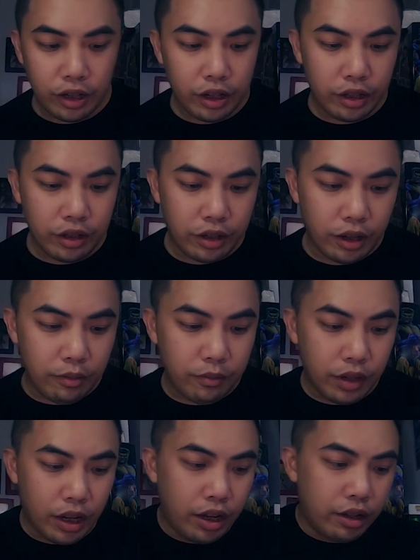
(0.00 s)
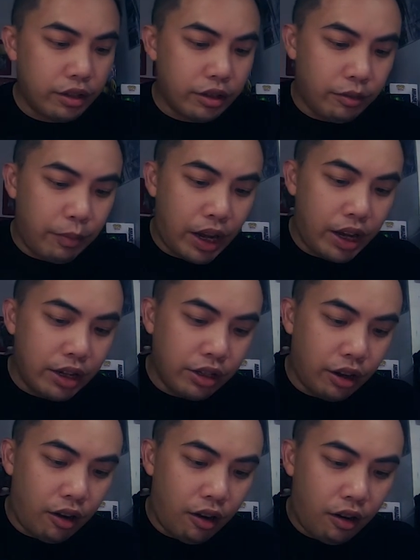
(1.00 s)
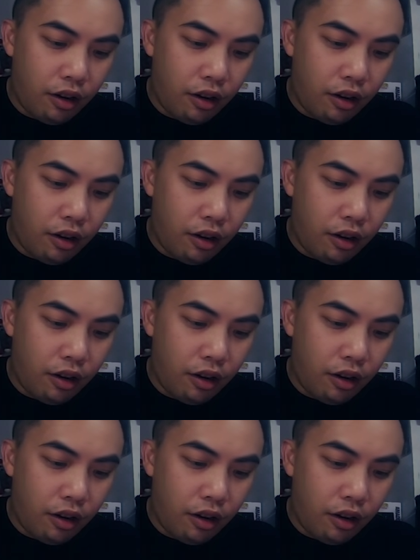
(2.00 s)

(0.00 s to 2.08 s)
eat something special